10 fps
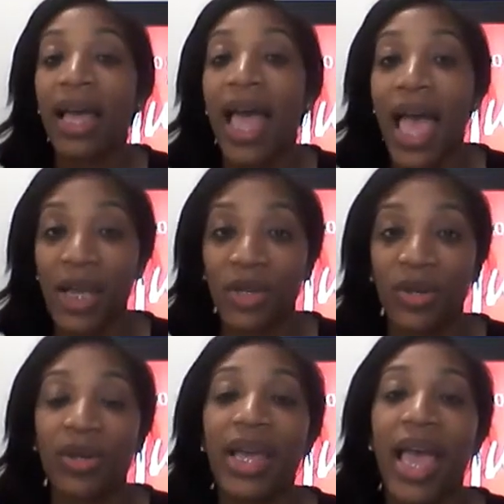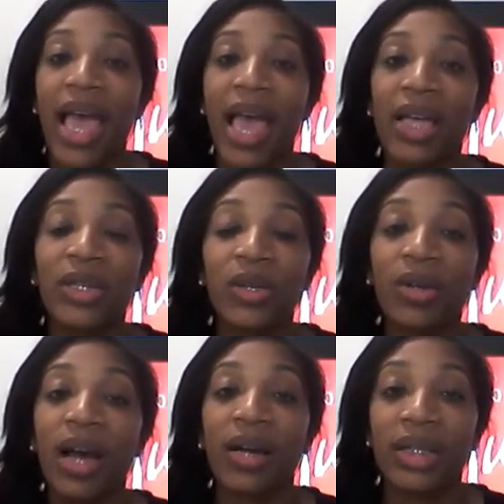Asher
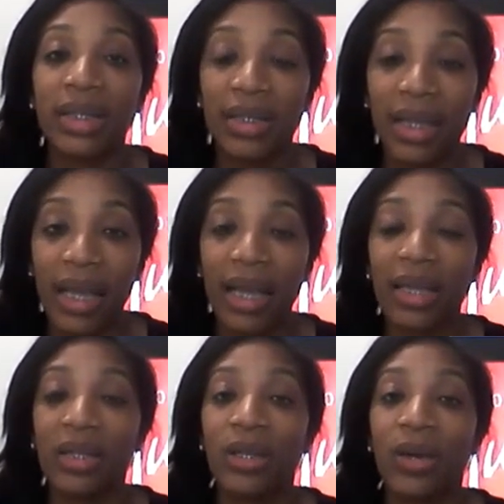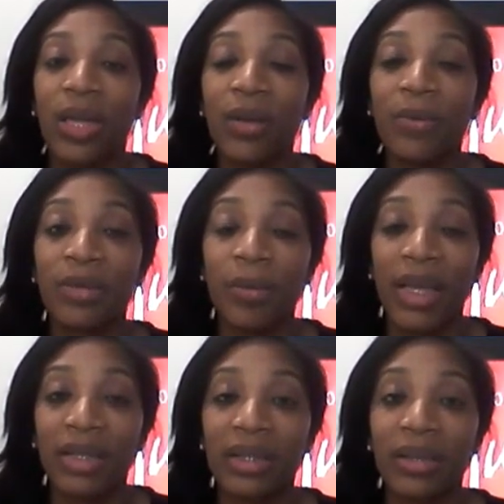called in sick, and so he was
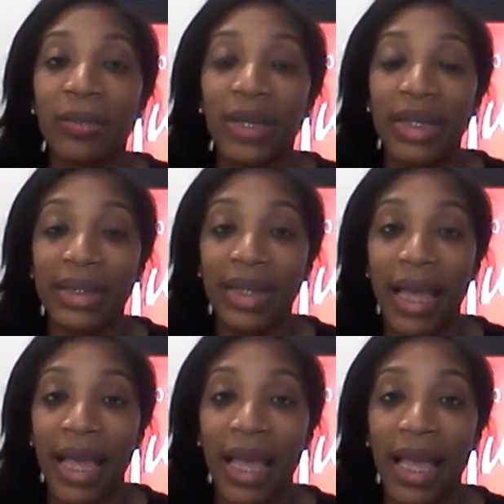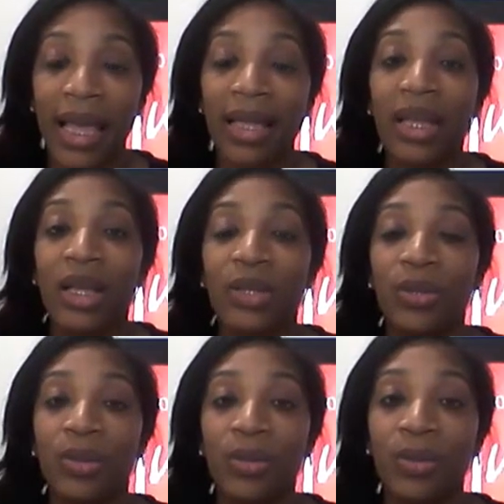basically with his dad
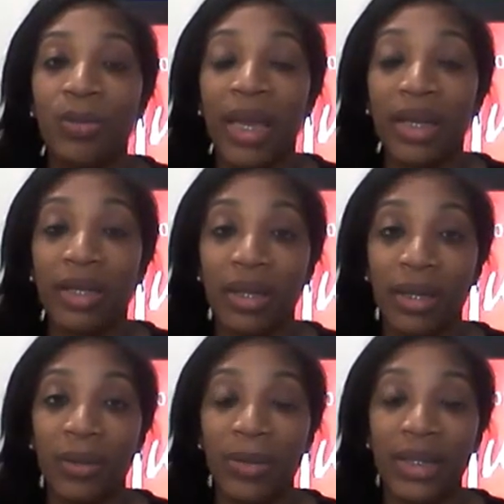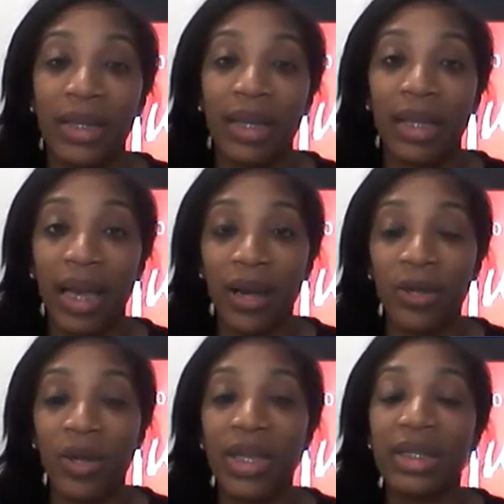to make a deal with Sinclair,
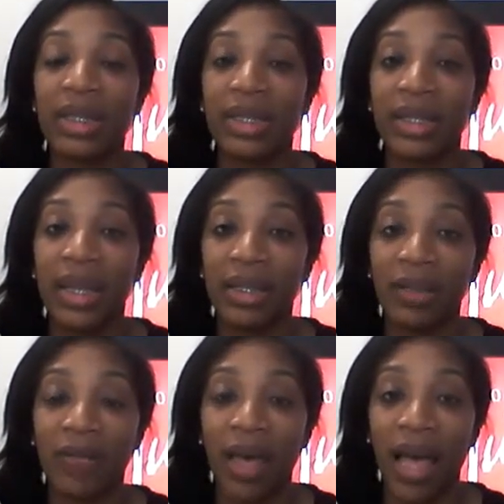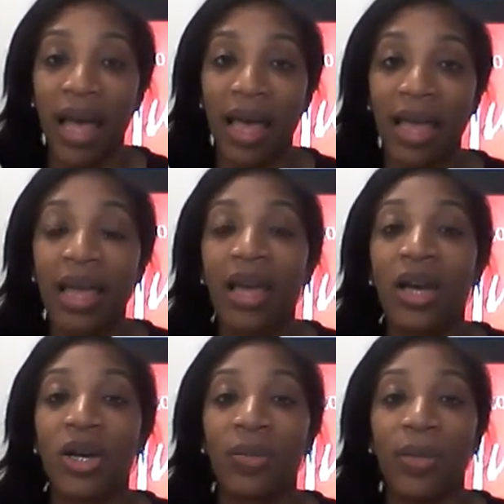so he's going to testify
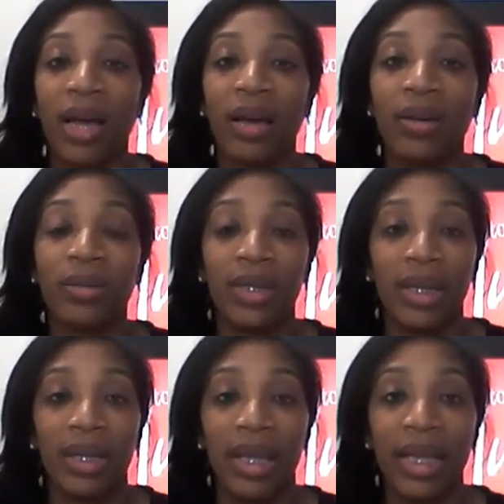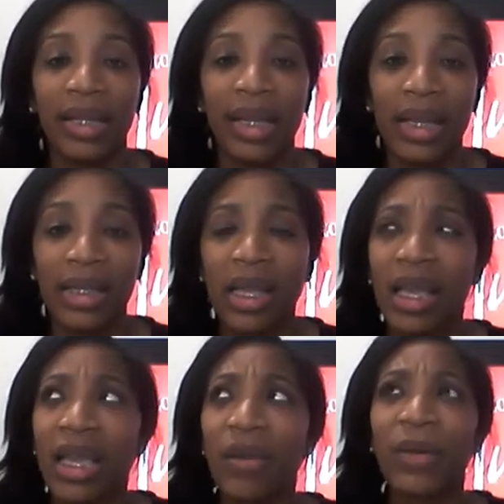about Annalise.
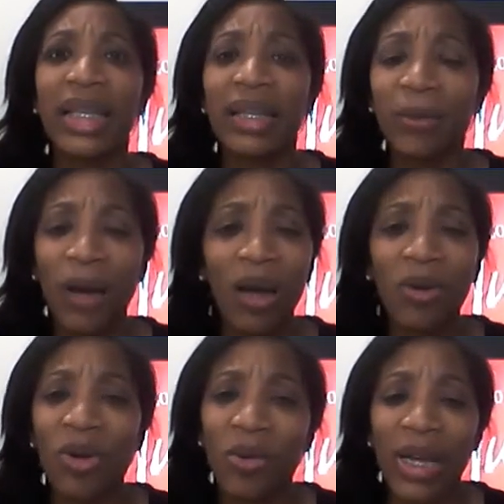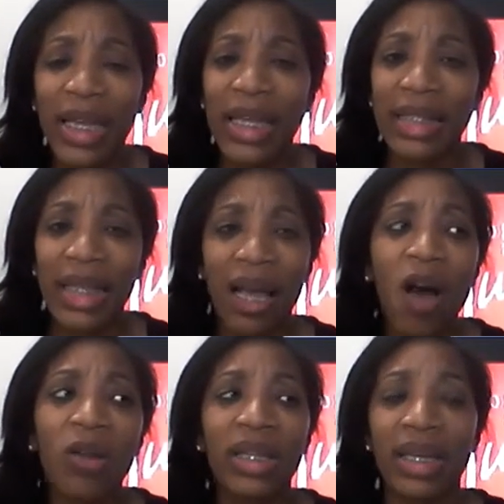I don't know what he can say.
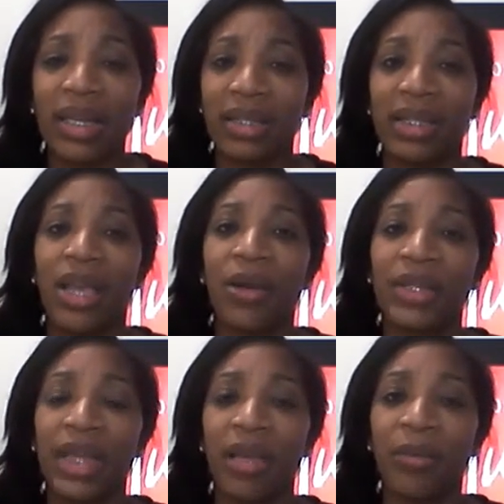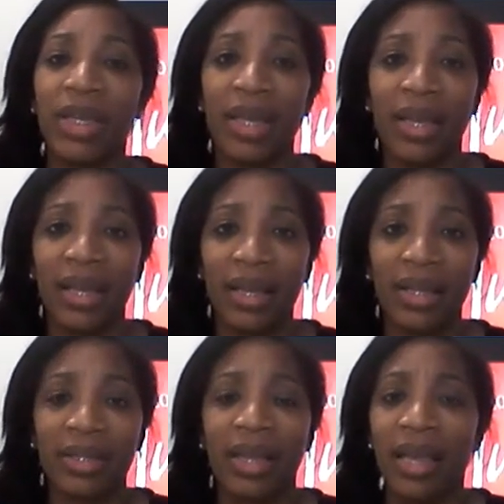All it is hearsay
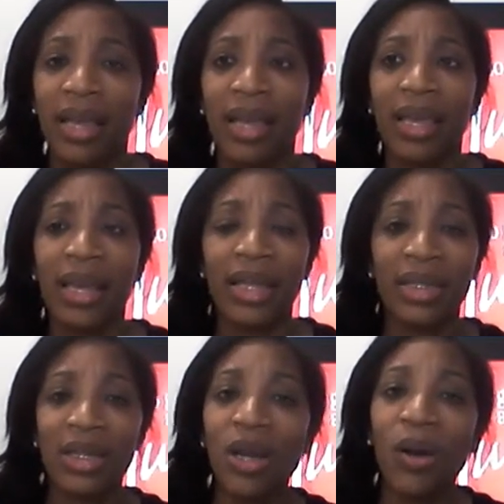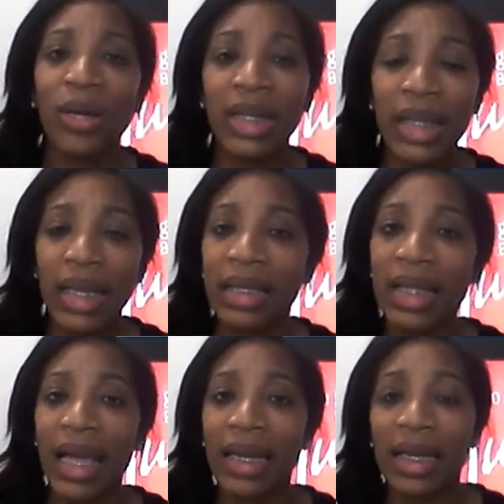because he doesn't know anything. He's
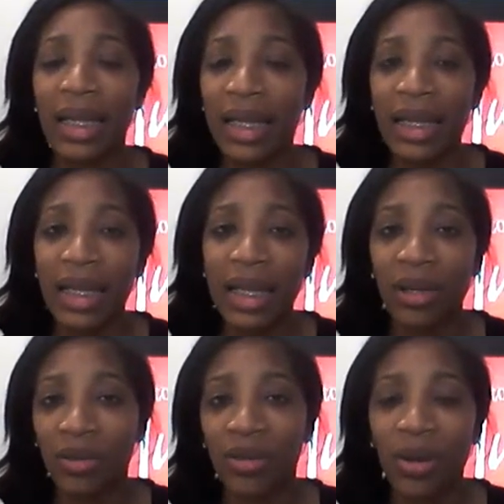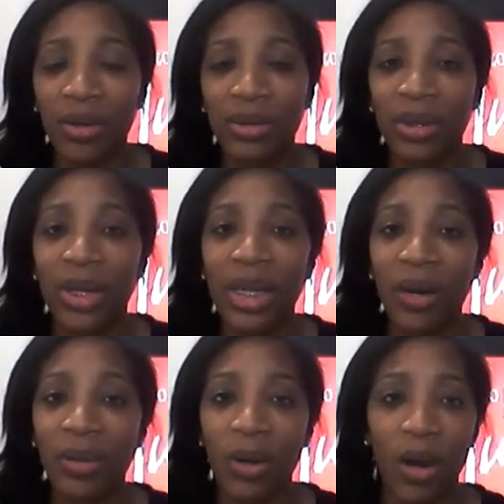not in any inner circle, so he
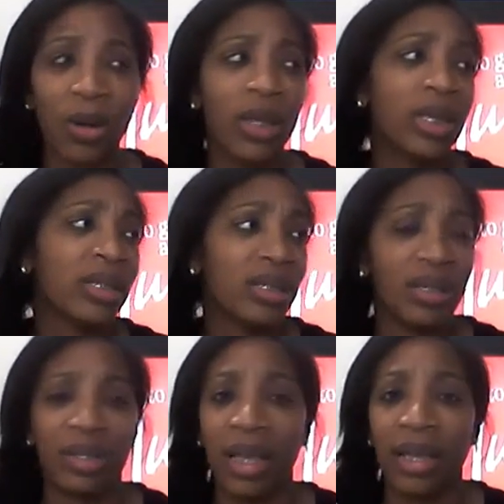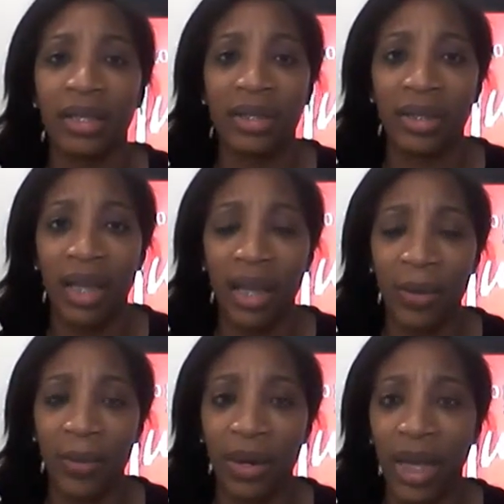don't know. All he can just say is they
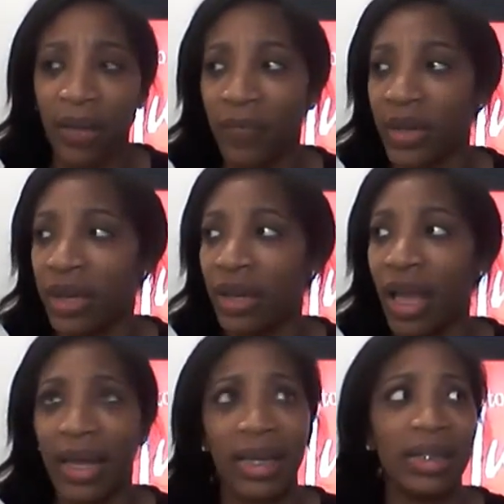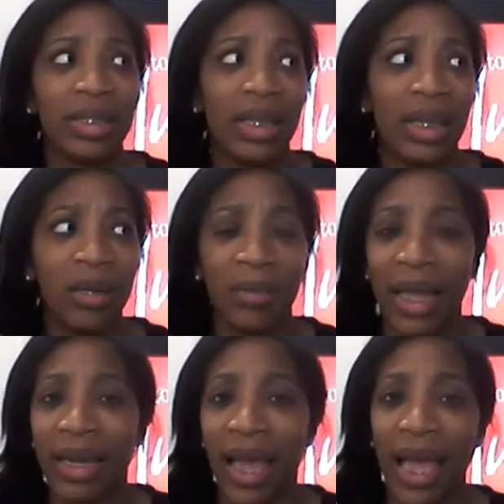were acting funny. I didn't see him
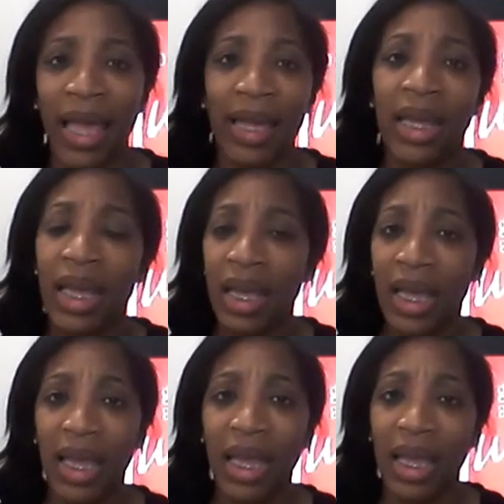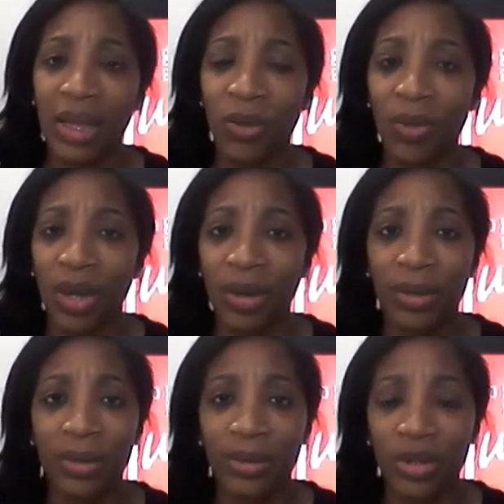that night, and you
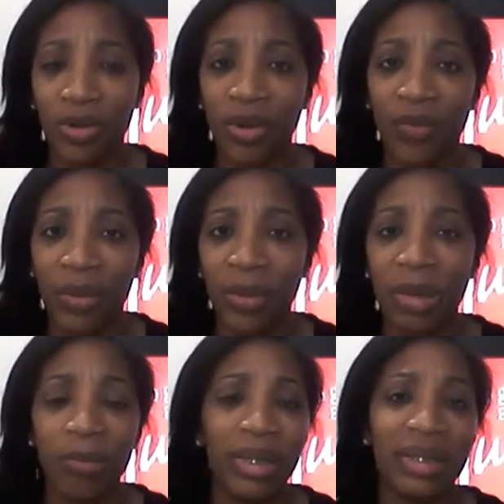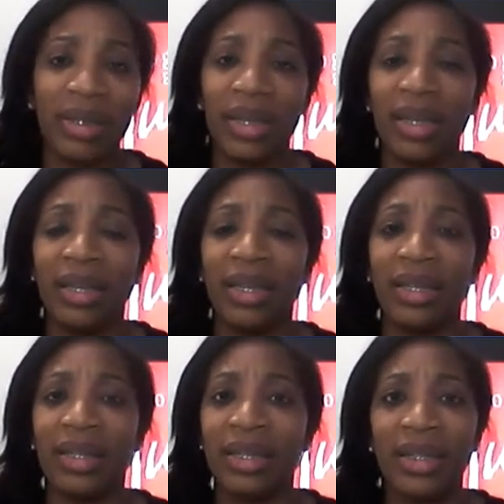know, the trophy went missing,
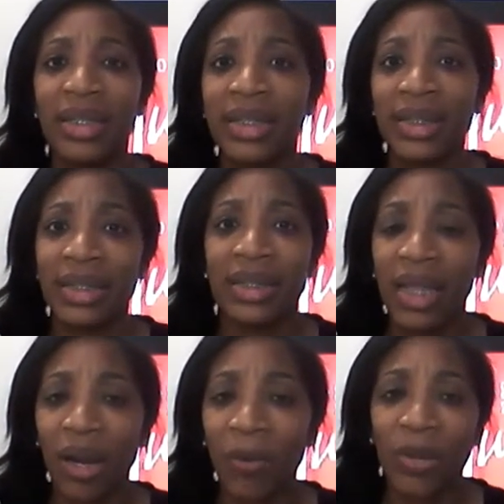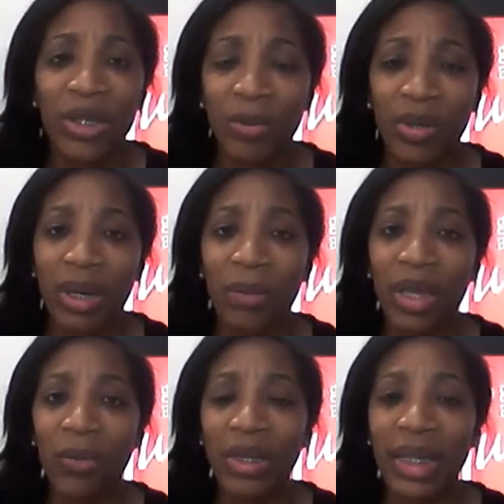and they're whispering. I
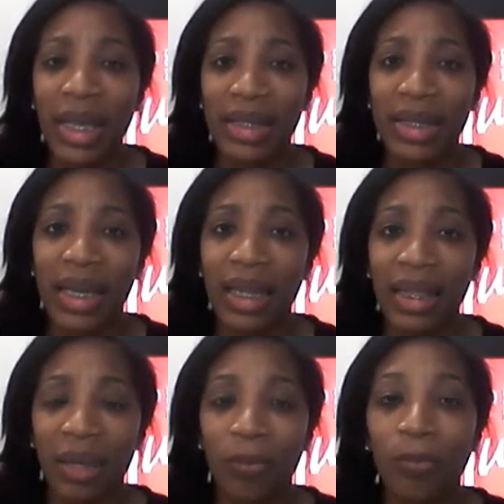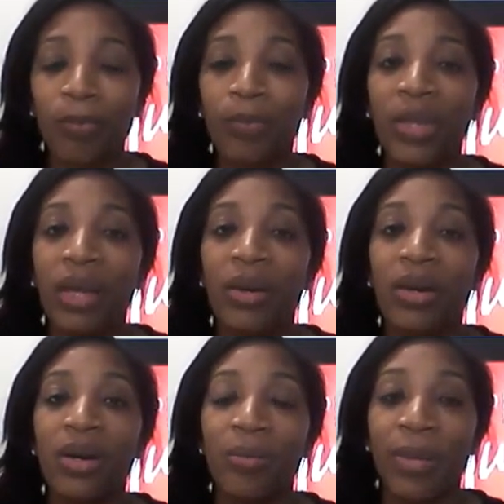mean, you really can't say anything.
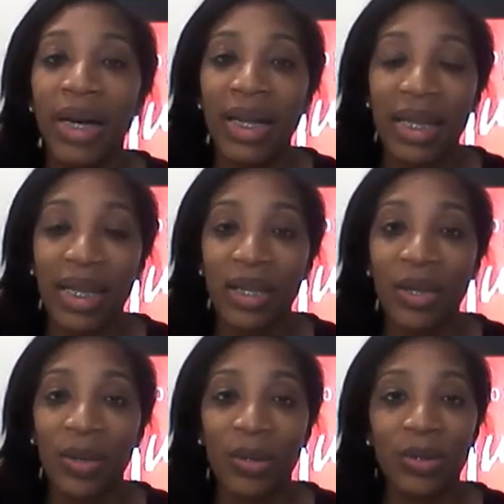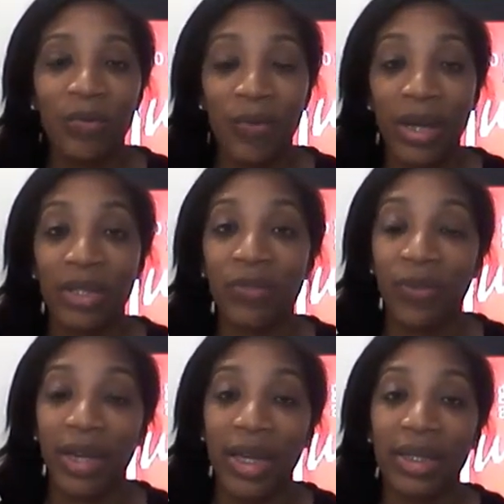Bunny used Frank's
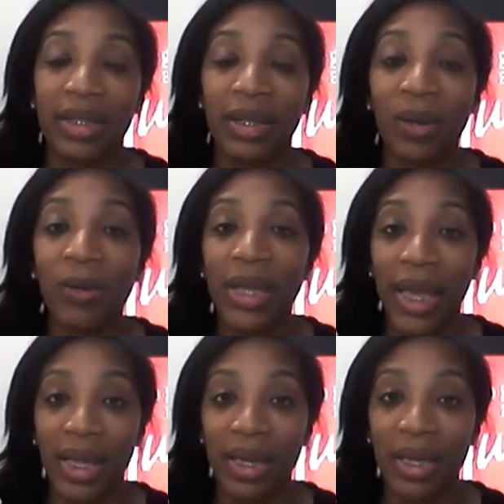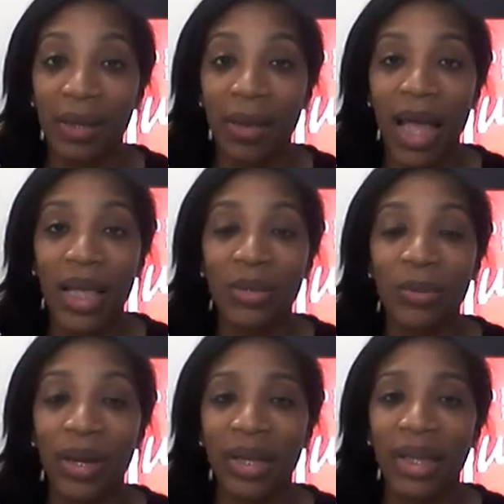friend to locate him. I
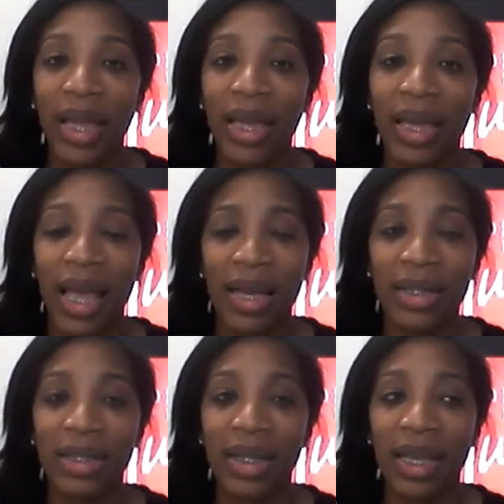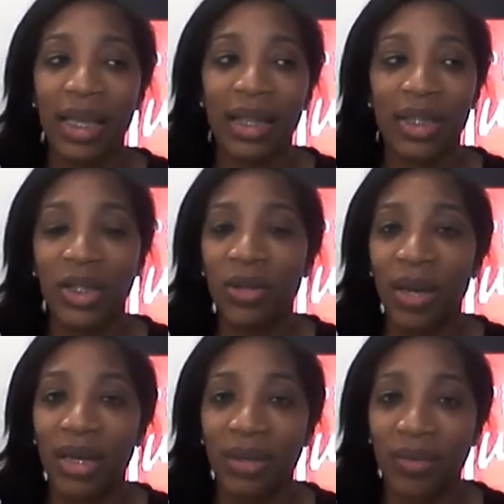swear, like, I understand that she's
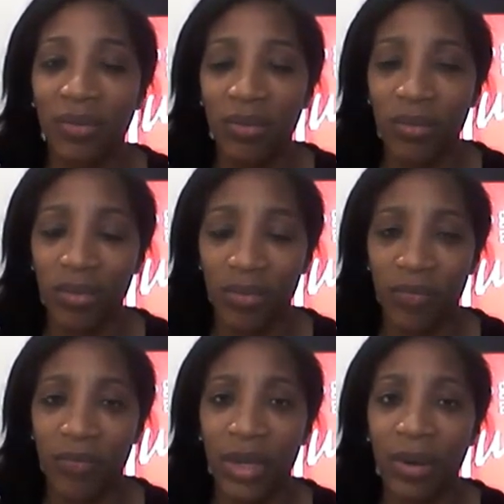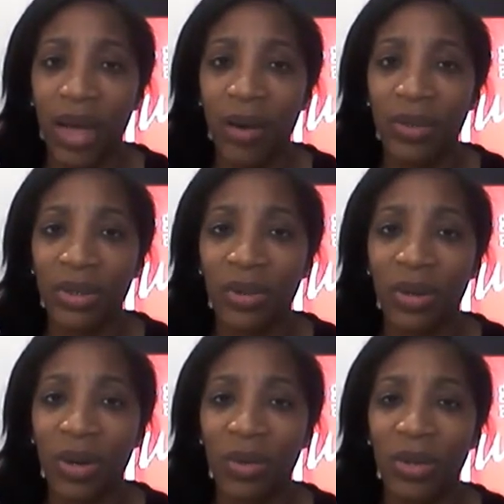trying to figure out what's
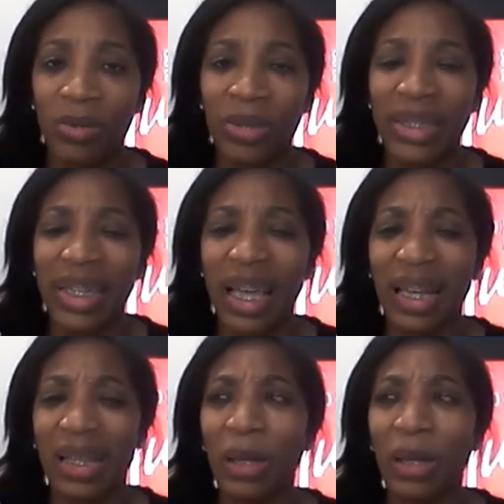going on with him, but she's kind of